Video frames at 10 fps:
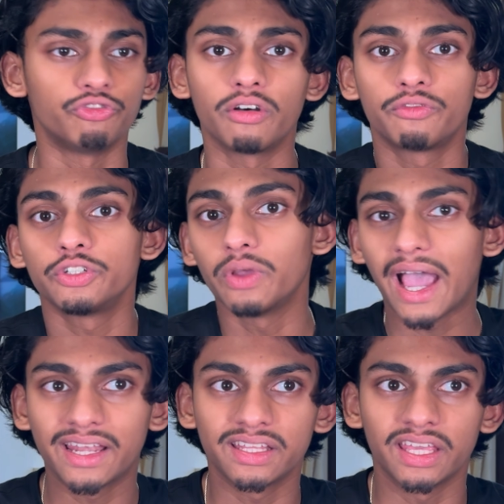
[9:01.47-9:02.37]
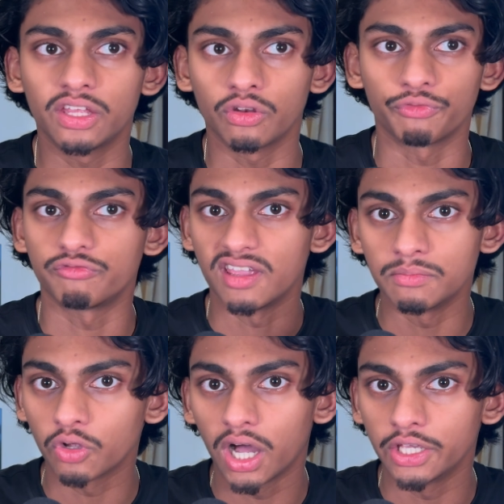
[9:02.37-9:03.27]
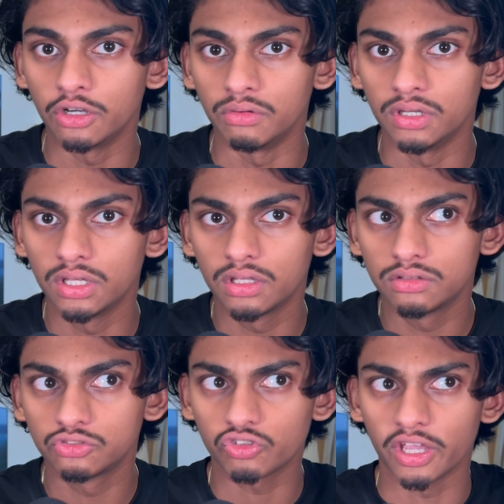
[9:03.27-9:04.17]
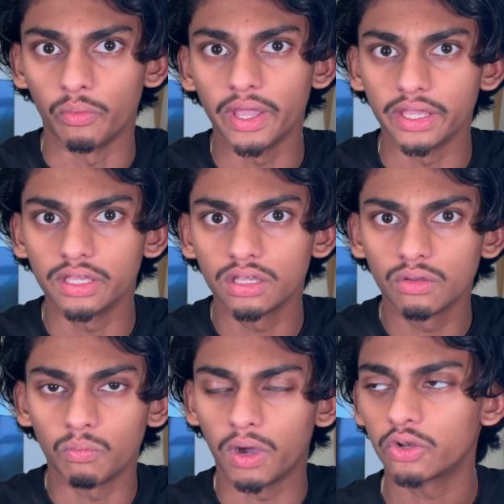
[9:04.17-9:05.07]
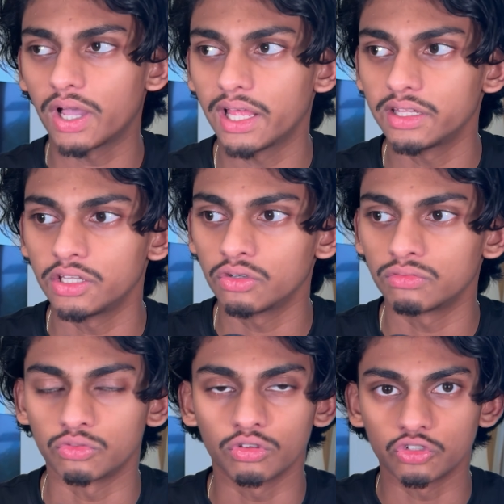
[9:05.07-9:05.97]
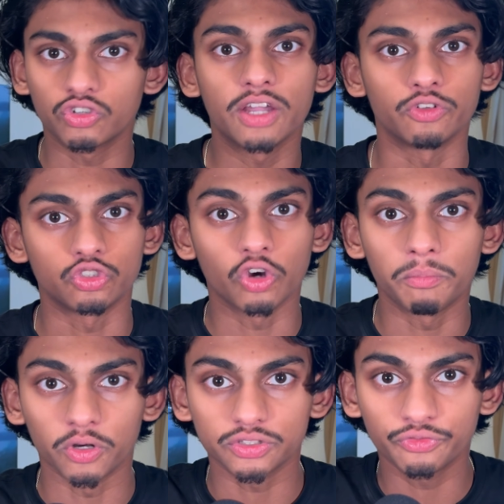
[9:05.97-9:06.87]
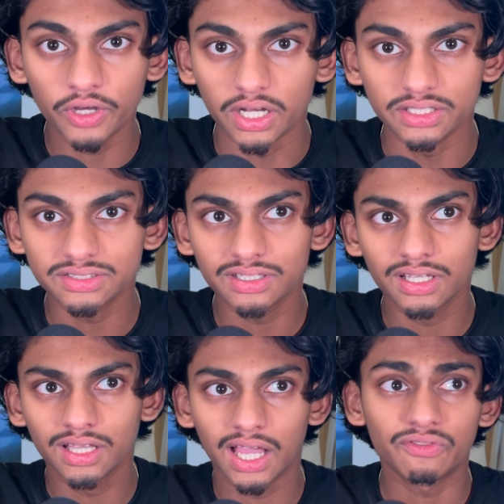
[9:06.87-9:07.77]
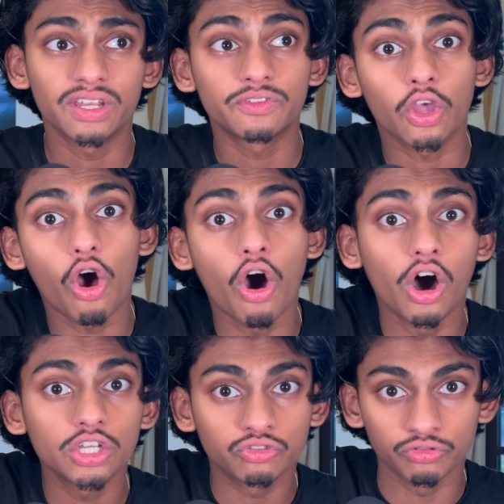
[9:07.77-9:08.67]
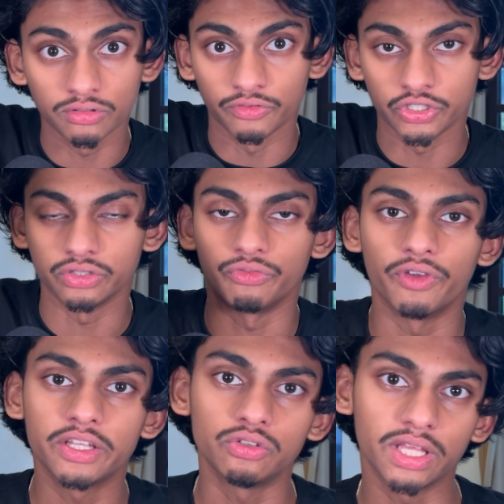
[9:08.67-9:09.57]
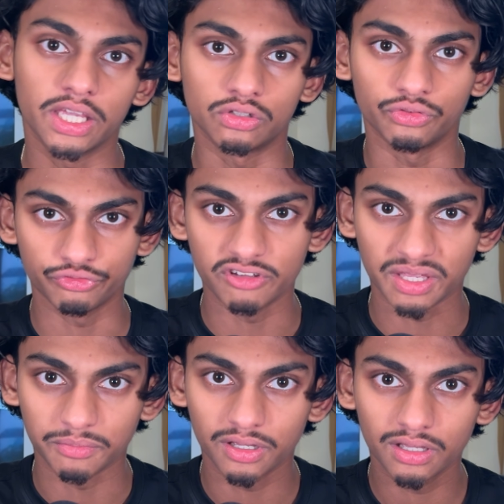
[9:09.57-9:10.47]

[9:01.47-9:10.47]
rather than you handing it in on frame.io straight away, why not hand it in on Google Drive or Dropbox first, and then if they ask for revisions, then you take it to frame.